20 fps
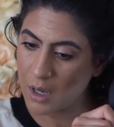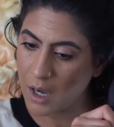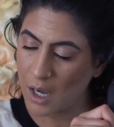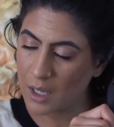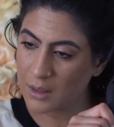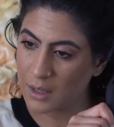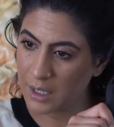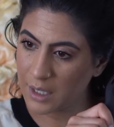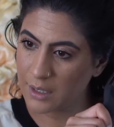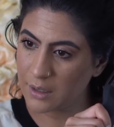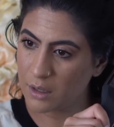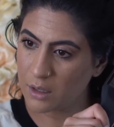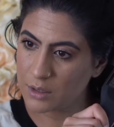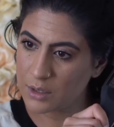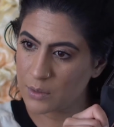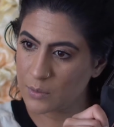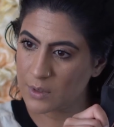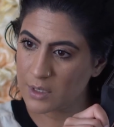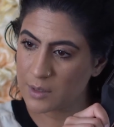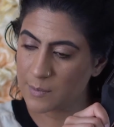I think it
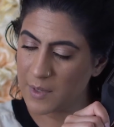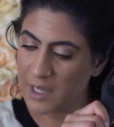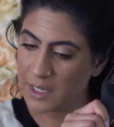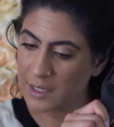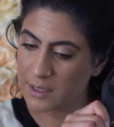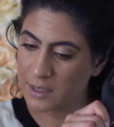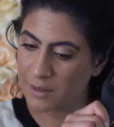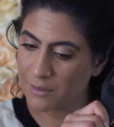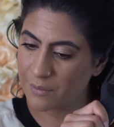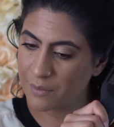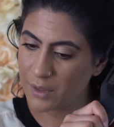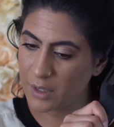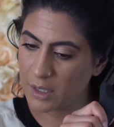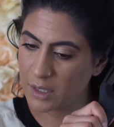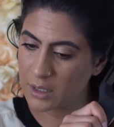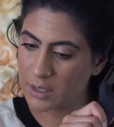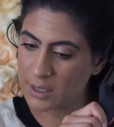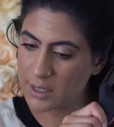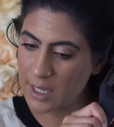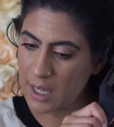also does make a
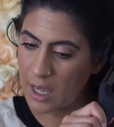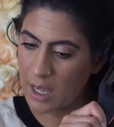difference